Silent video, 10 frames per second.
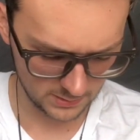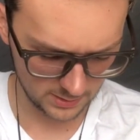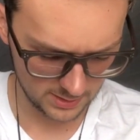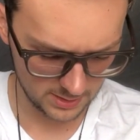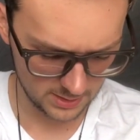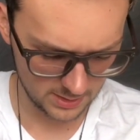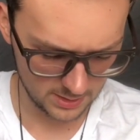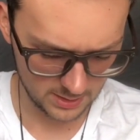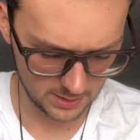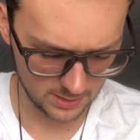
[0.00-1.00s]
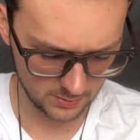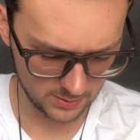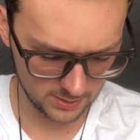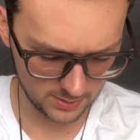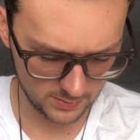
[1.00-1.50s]
Let's see,
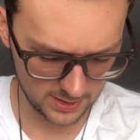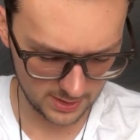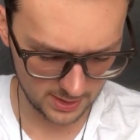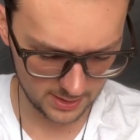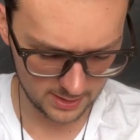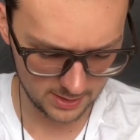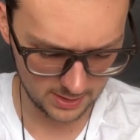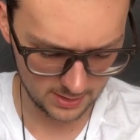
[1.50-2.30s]
what else we got?